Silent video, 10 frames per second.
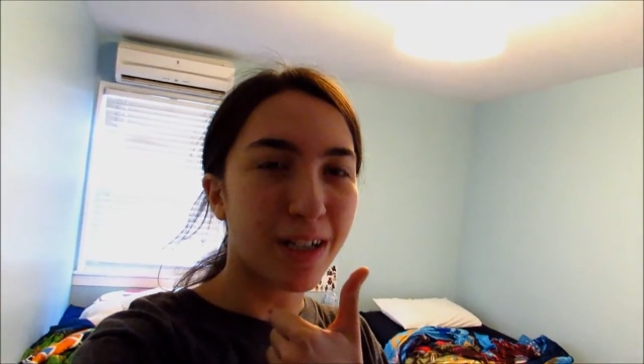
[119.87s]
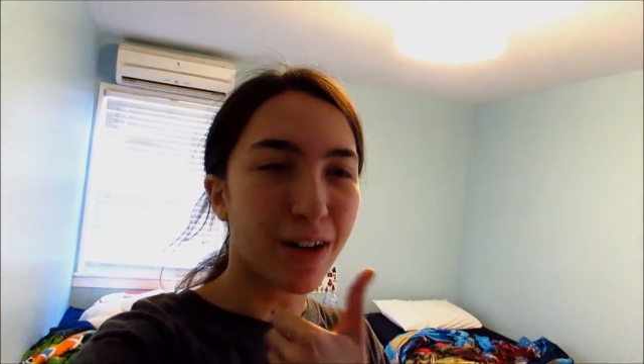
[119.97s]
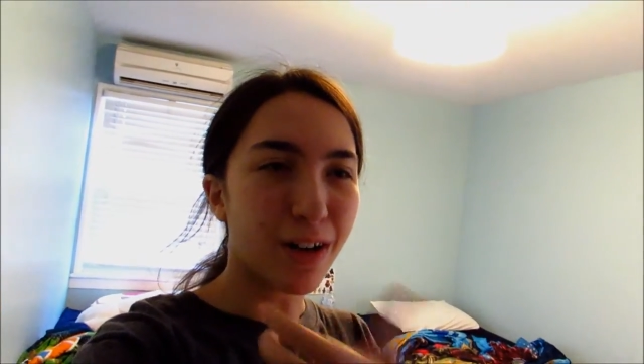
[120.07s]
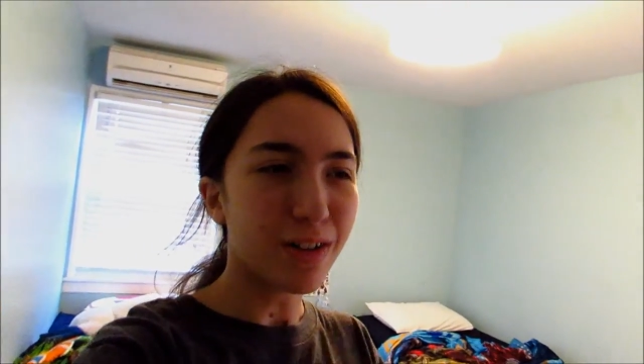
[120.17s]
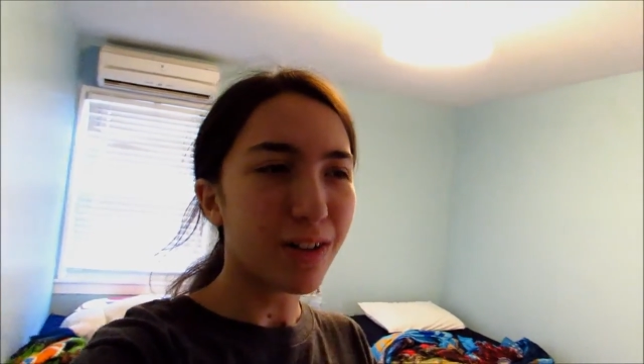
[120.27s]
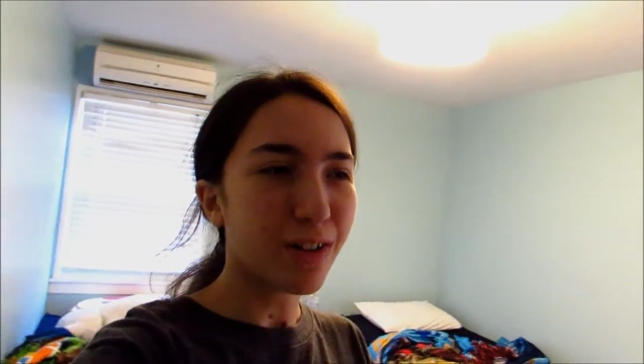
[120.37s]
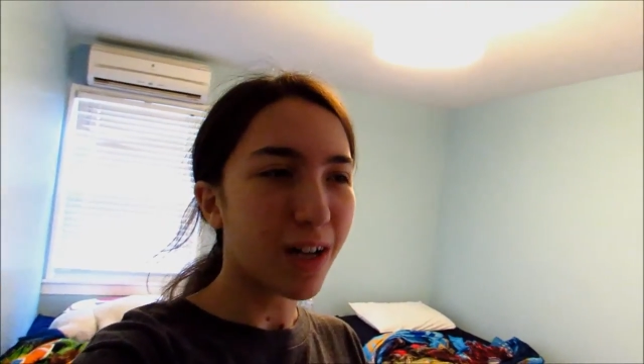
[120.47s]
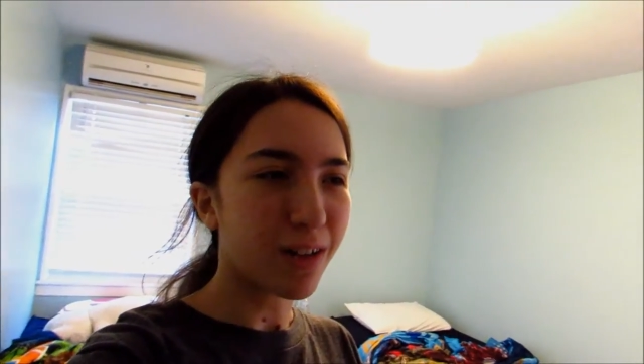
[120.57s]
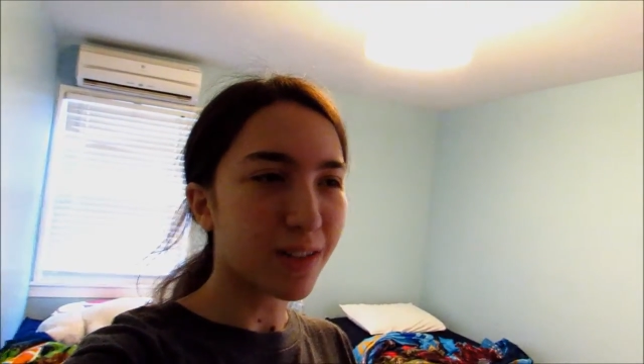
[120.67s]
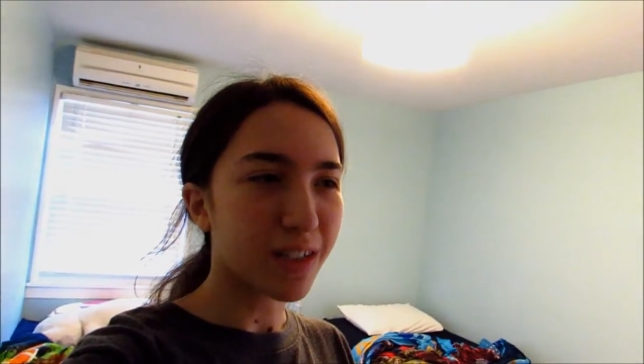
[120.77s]
All in all,
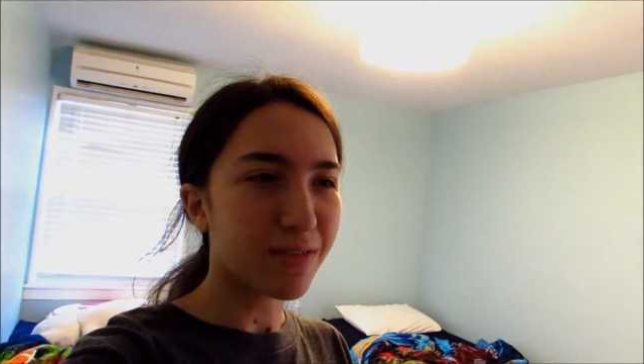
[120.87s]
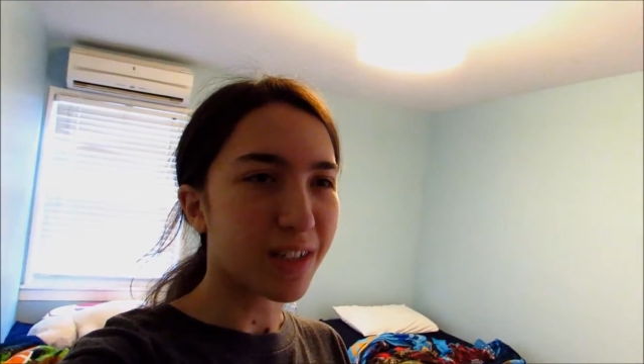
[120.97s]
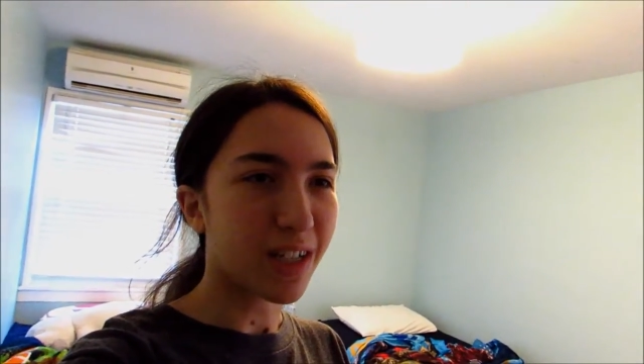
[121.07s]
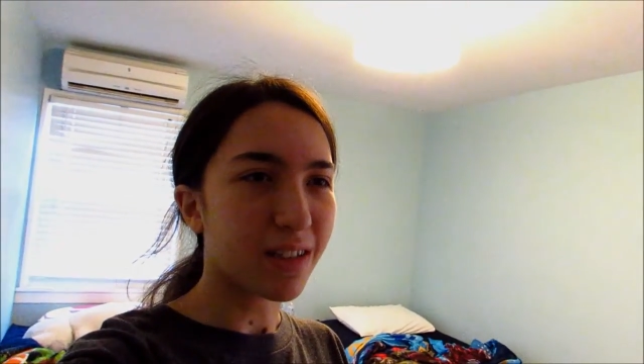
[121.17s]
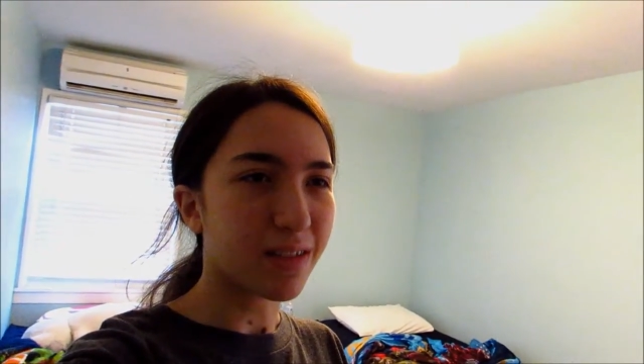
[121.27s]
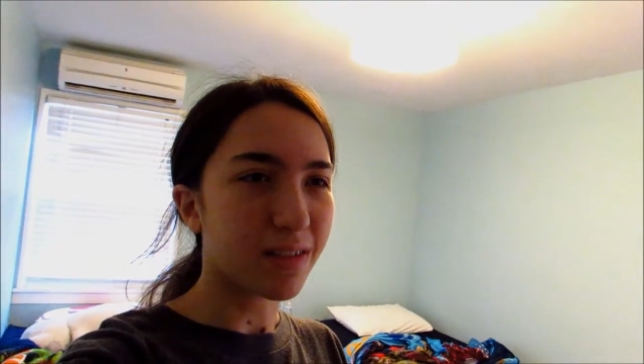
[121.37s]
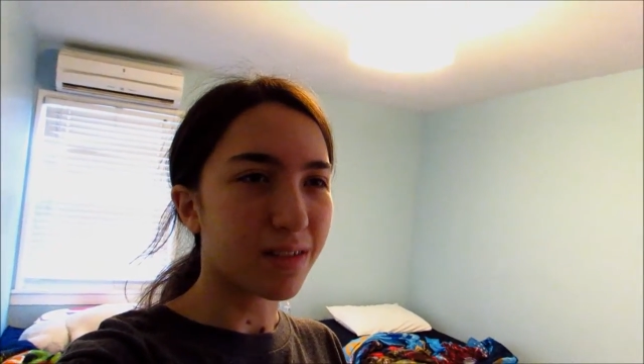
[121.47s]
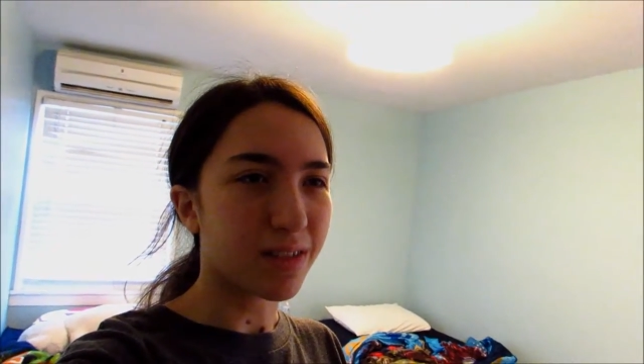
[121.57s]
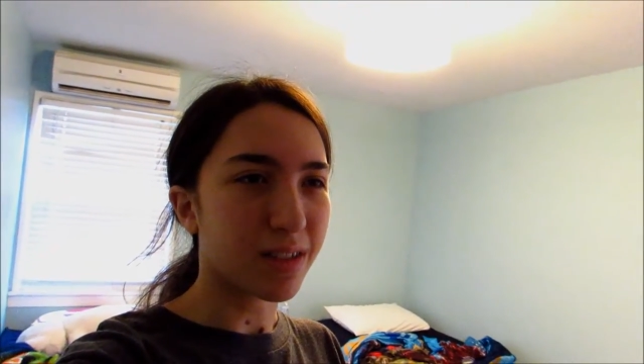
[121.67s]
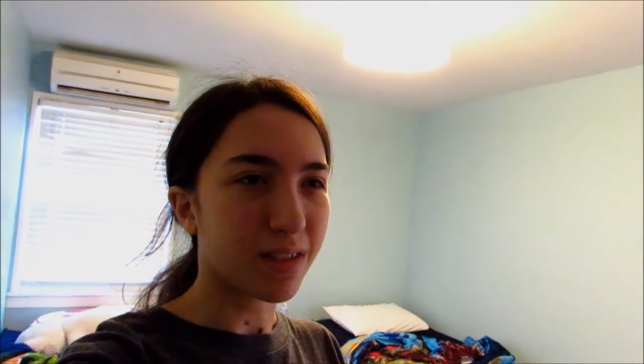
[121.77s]
I would give that
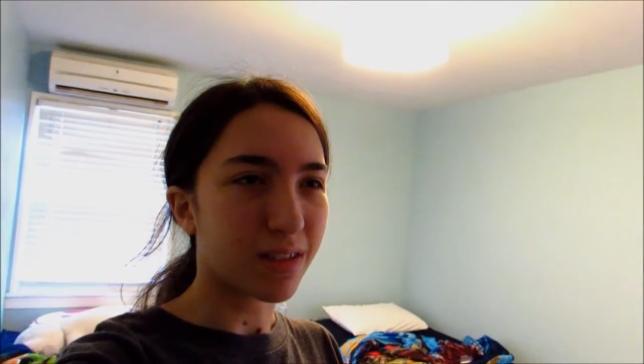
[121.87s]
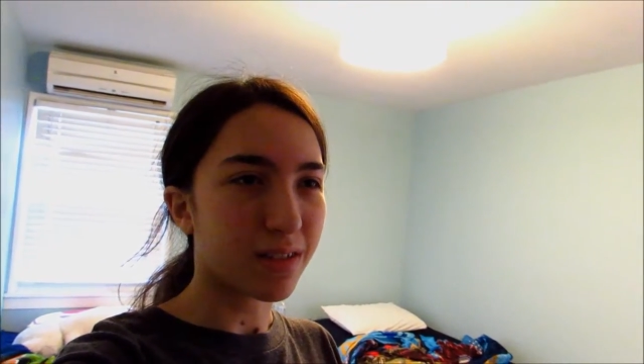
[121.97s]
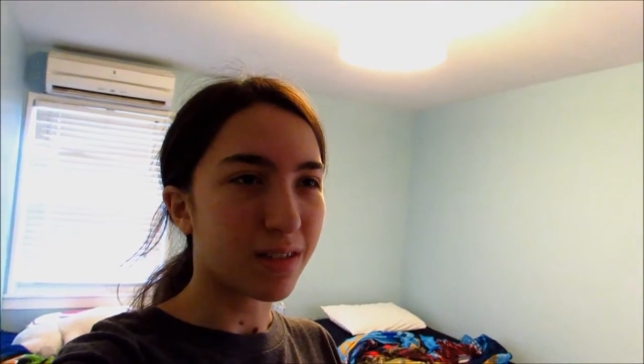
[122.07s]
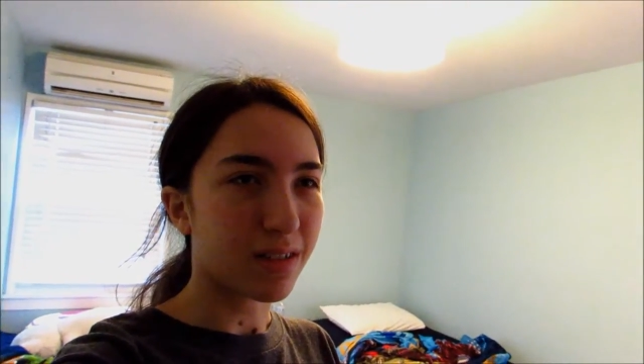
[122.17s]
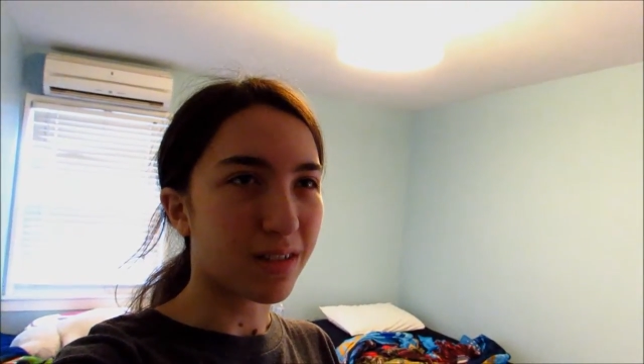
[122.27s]
like a